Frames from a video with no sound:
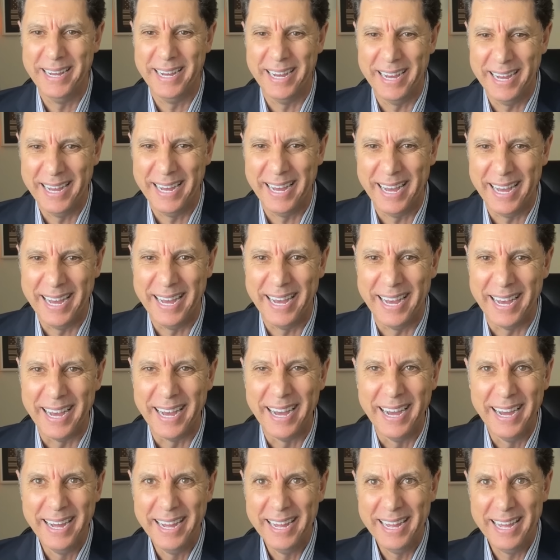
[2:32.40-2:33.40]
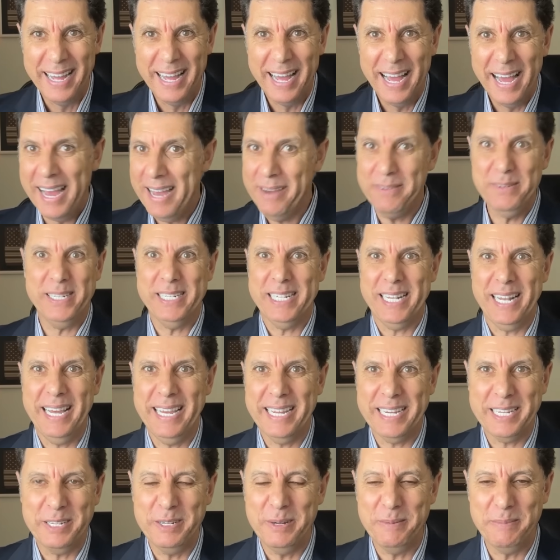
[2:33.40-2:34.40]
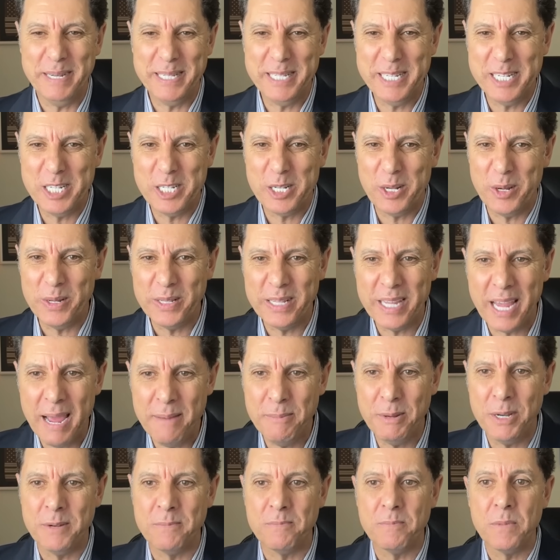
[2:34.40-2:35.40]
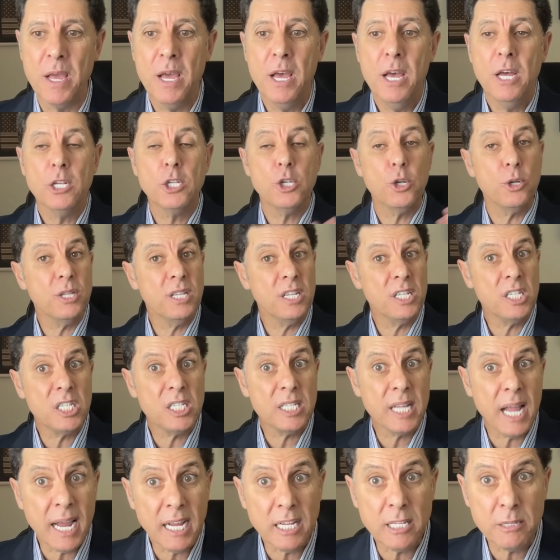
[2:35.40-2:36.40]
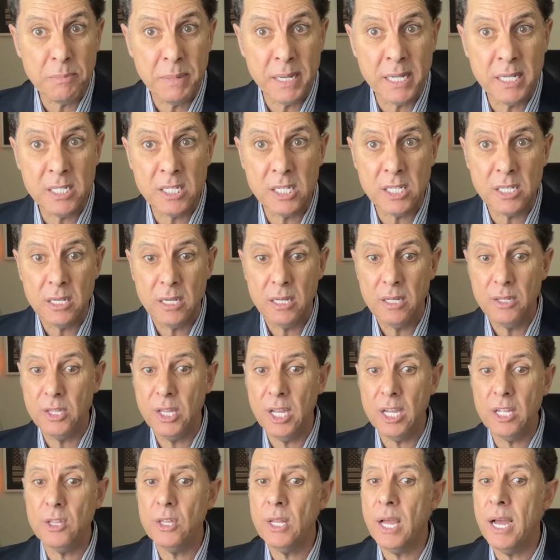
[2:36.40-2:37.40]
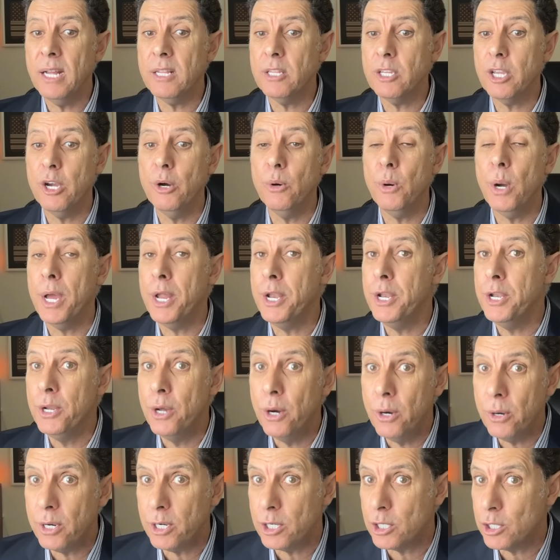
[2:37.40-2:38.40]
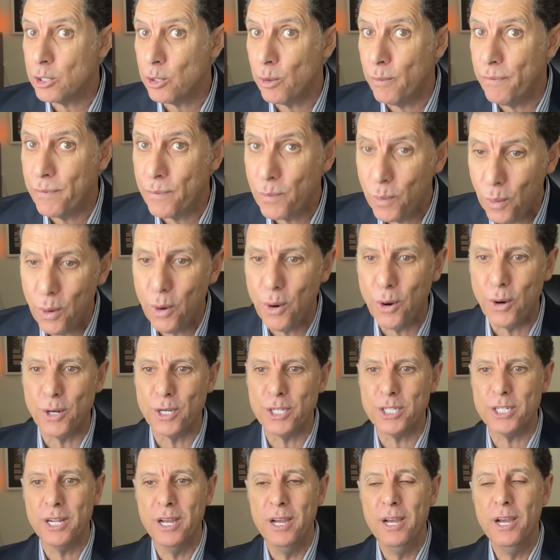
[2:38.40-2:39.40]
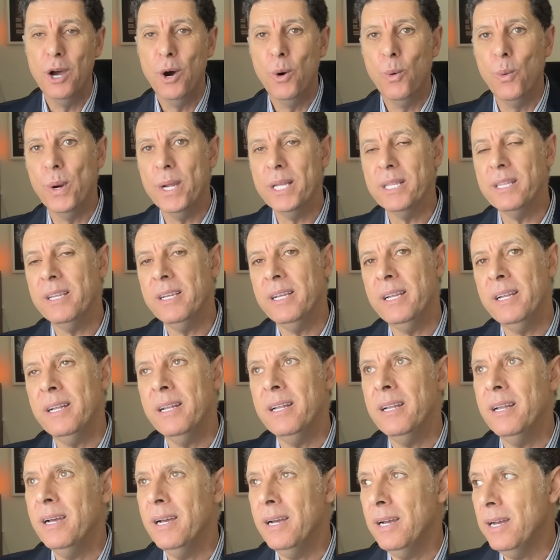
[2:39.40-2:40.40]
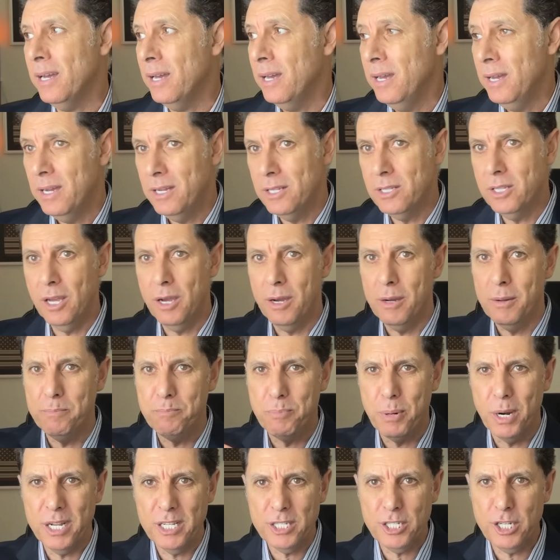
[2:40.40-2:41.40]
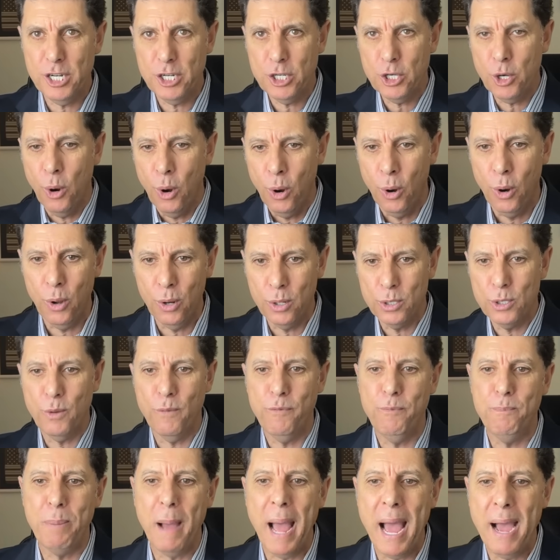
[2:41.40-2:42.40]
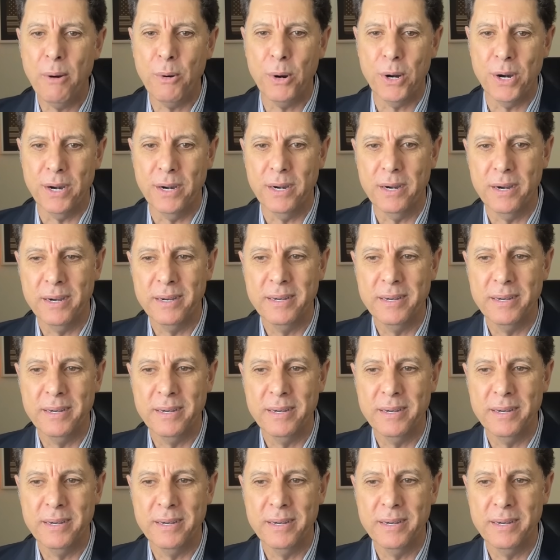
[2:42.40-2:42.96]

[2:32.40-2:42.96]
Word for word: I was like, nobody saw it coming. So these statements did not go unnoticed, of course, within uh, the British halls of power.